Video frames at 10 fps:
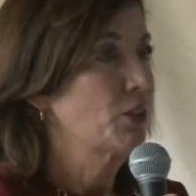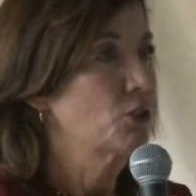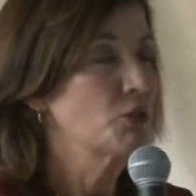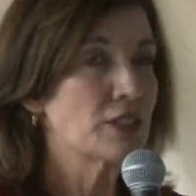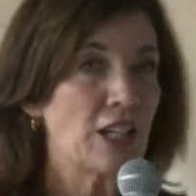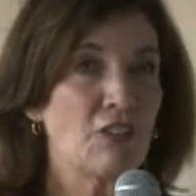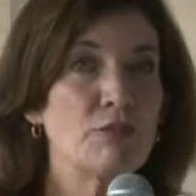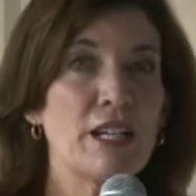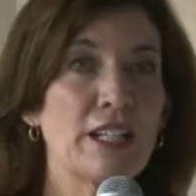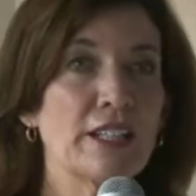who self
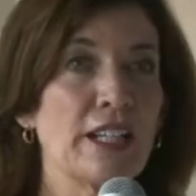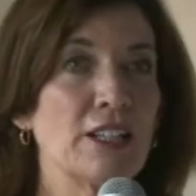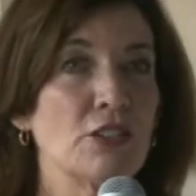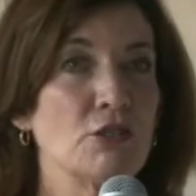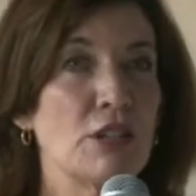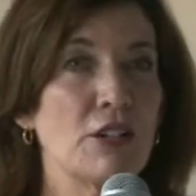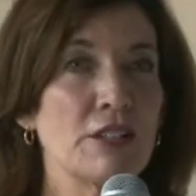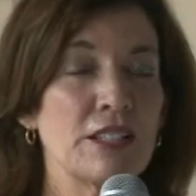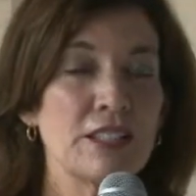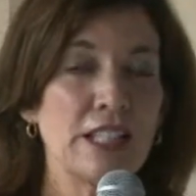medicate, who are
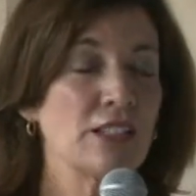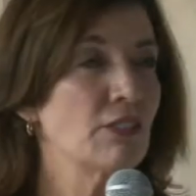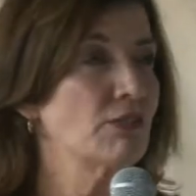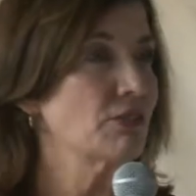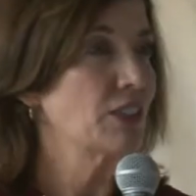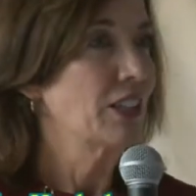in need of